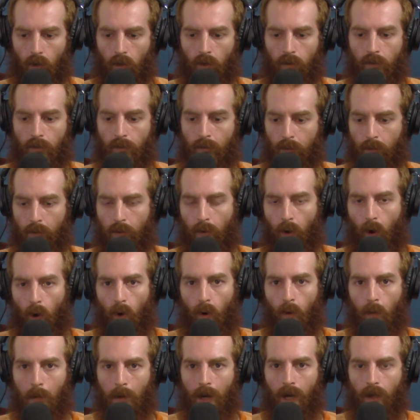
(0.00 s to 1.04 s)
through the
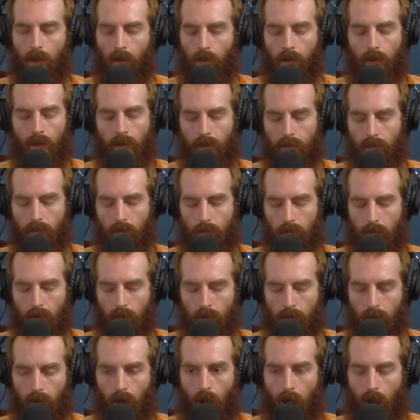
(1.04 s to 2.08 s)
whole month, and
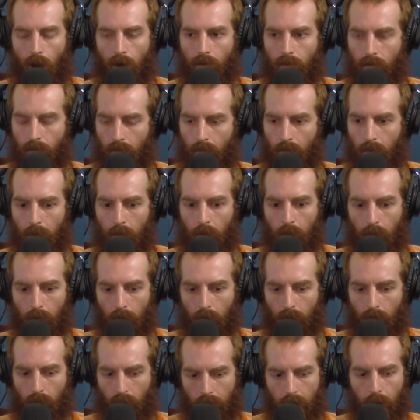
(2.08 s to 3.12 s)
it's not. It's through
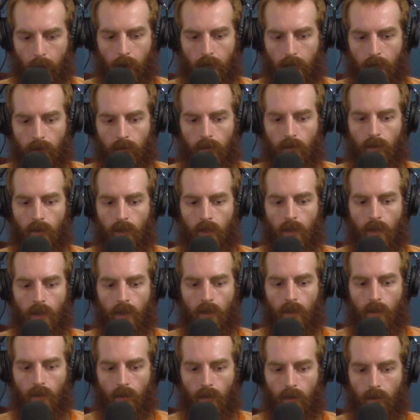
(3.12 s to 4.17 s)
3 weeks,
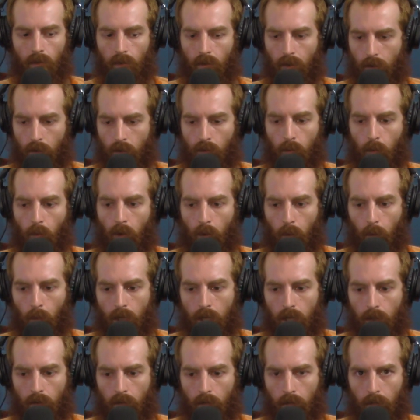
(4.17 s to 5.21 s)
and there's 1
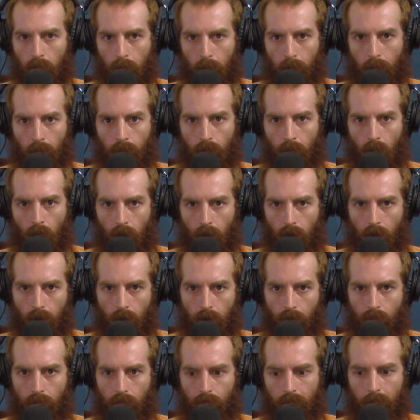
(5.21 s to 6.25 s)
week
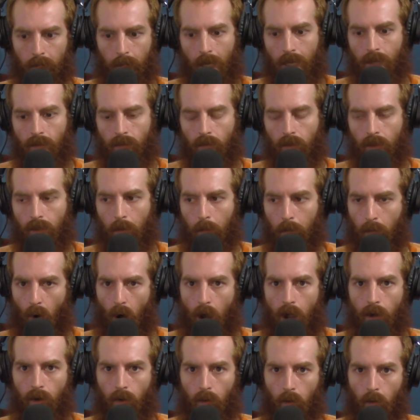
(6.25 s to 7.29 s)
of basically a
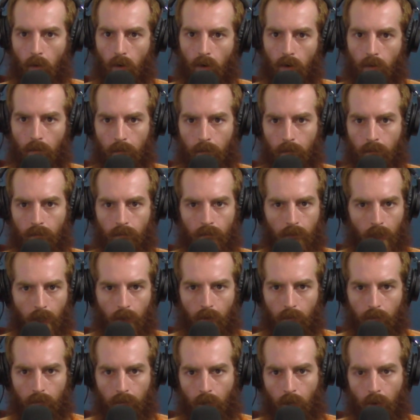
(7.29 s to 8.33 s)
break, or no